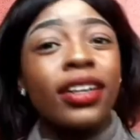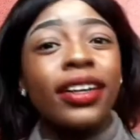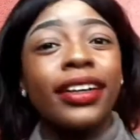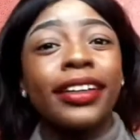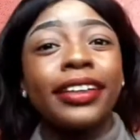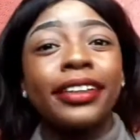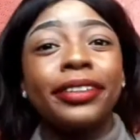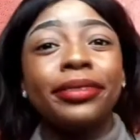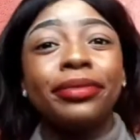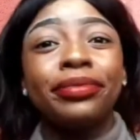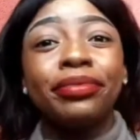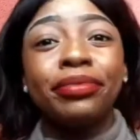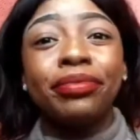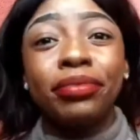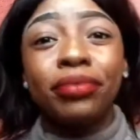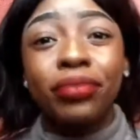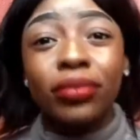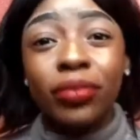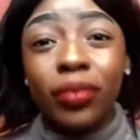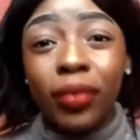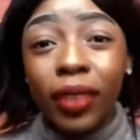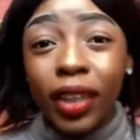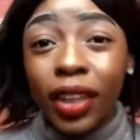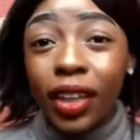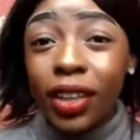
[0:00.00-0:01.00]

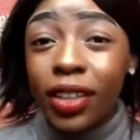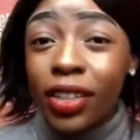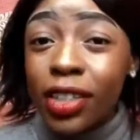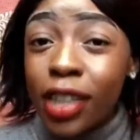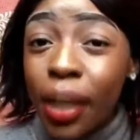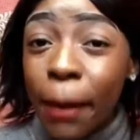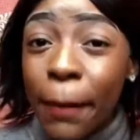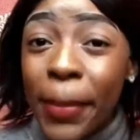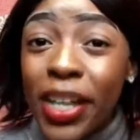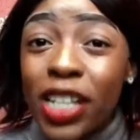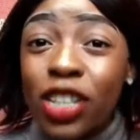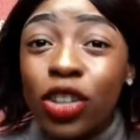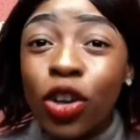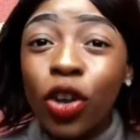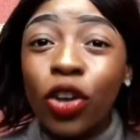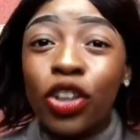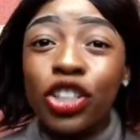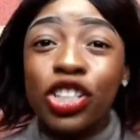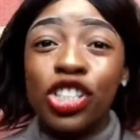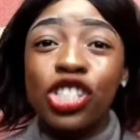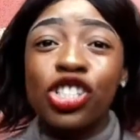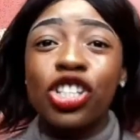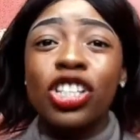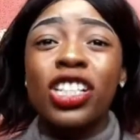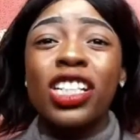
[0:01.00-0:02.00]
some medical
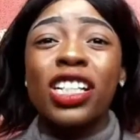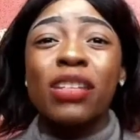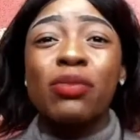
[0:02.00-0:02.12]
condition.